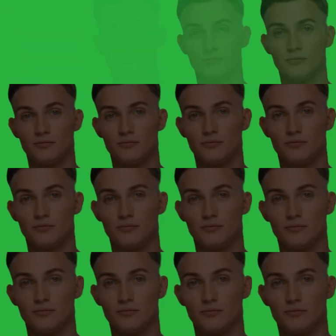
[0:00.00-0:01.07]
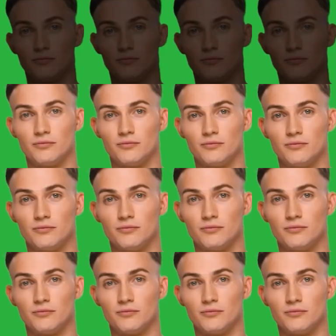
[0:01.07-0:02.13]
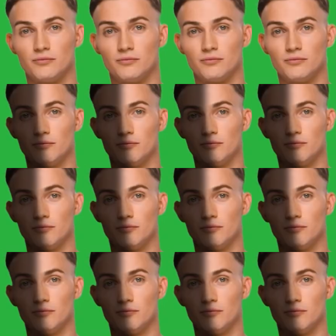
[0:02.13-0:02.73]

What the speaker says: (silence)